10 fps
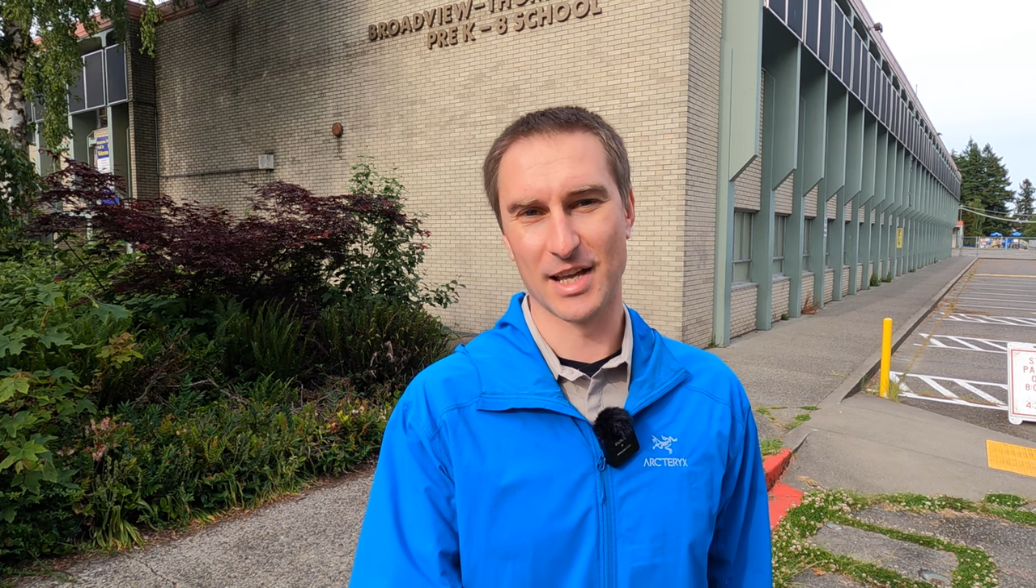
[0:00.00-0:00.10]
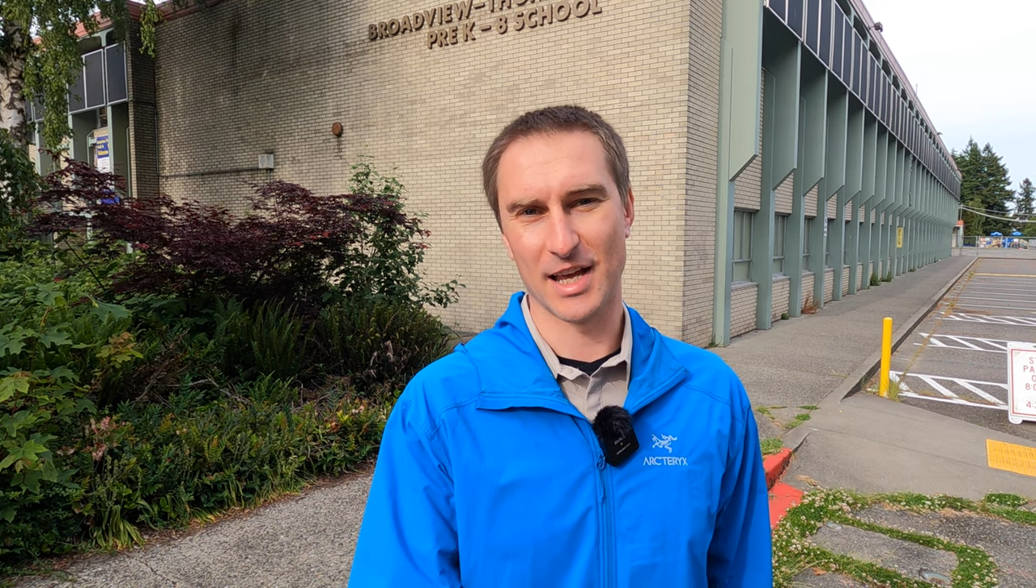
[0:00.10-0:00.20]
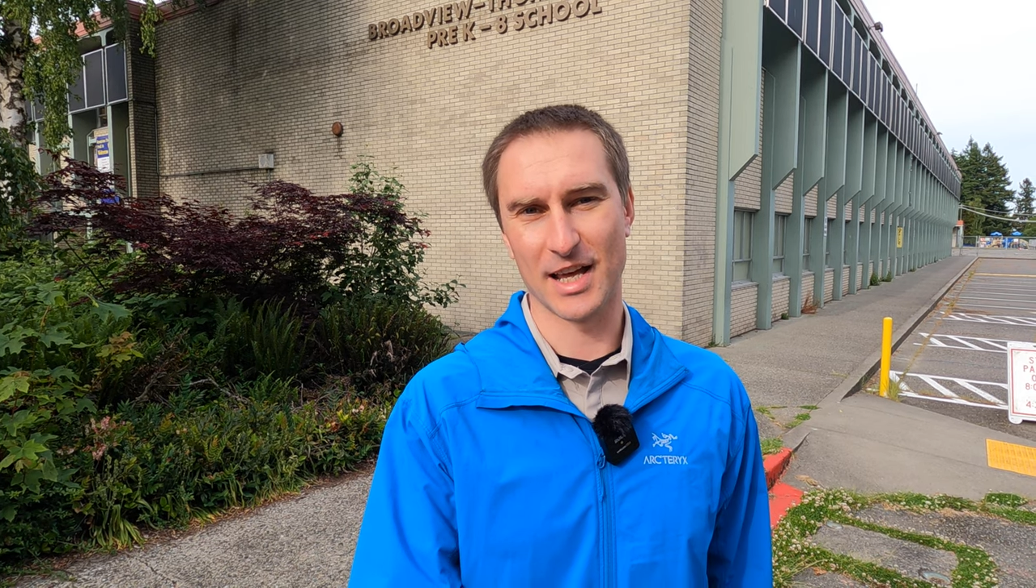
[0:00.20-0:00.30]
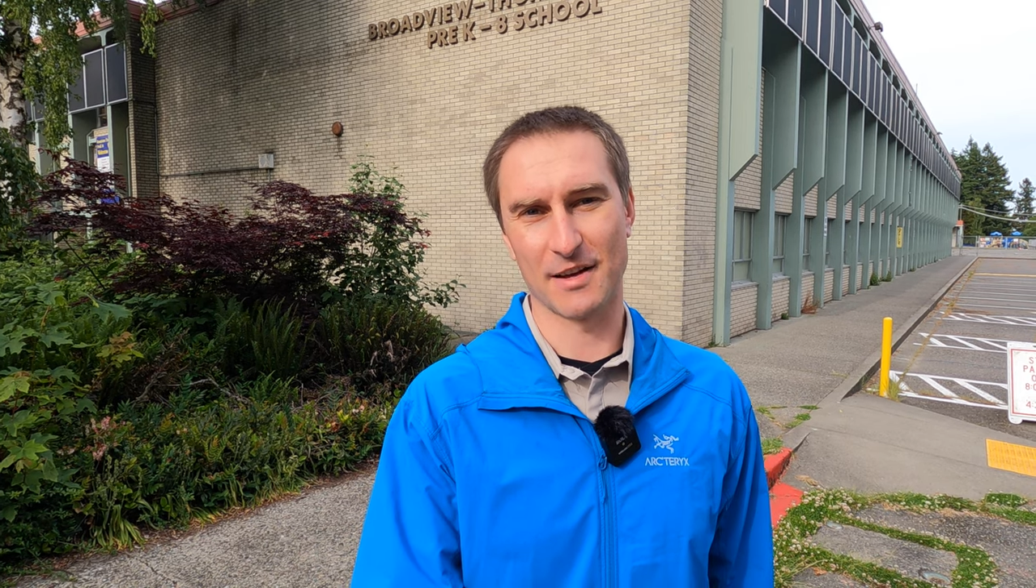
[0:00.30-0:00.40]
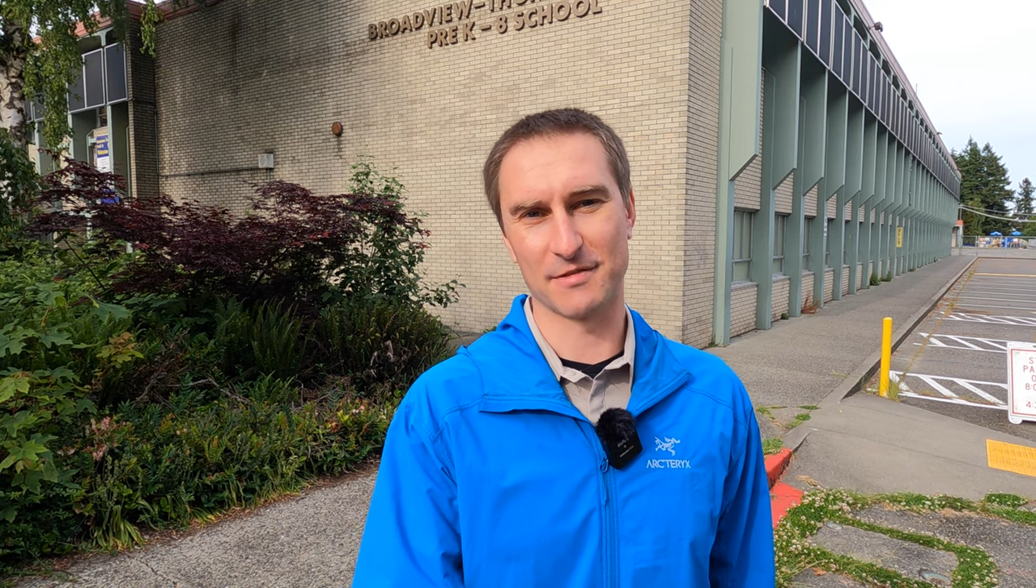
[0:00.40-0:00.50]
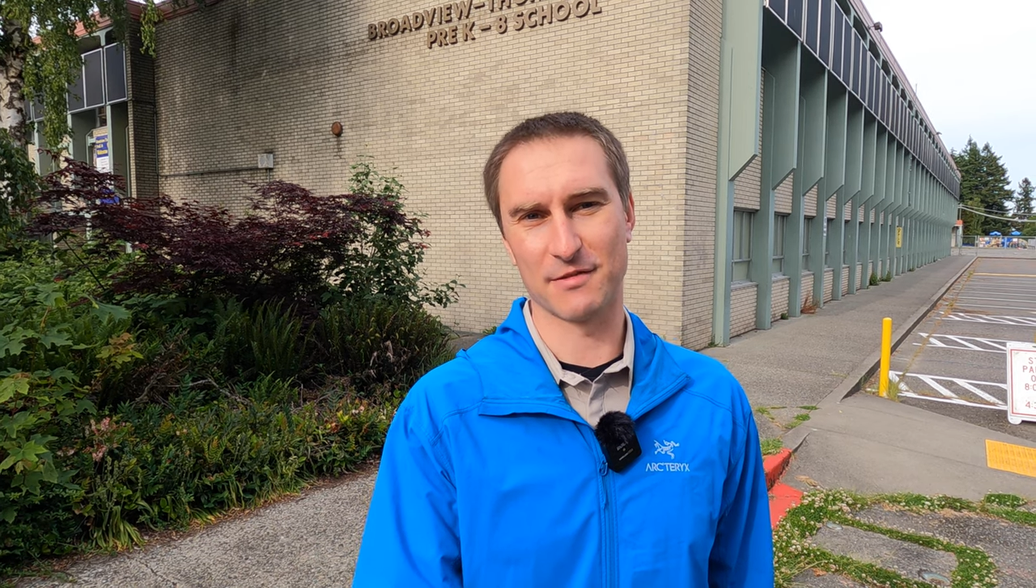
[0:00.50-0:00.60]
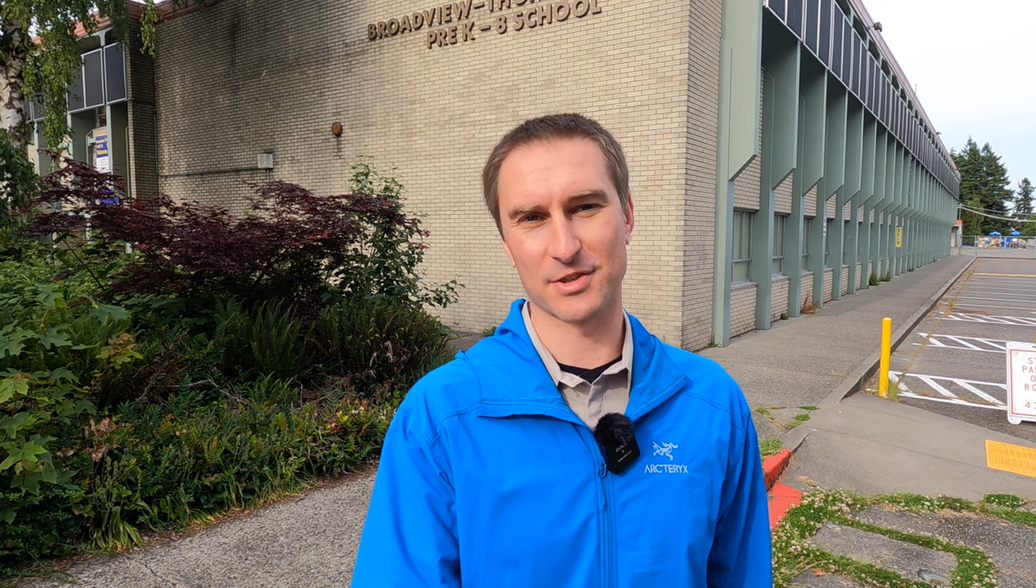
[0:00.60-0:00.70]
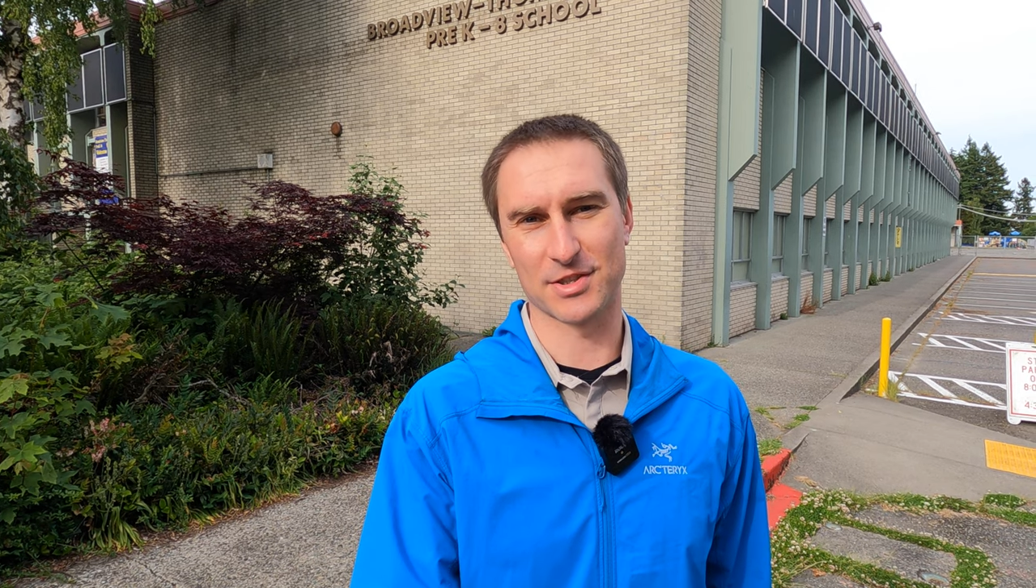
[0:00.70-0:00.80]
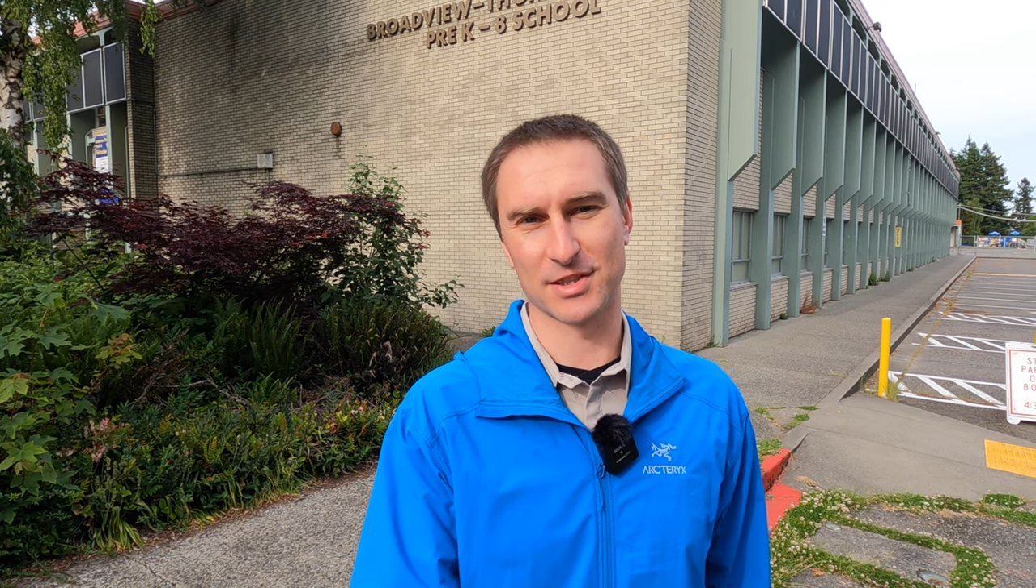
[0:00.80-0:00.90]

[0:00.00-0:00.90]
and I've never seen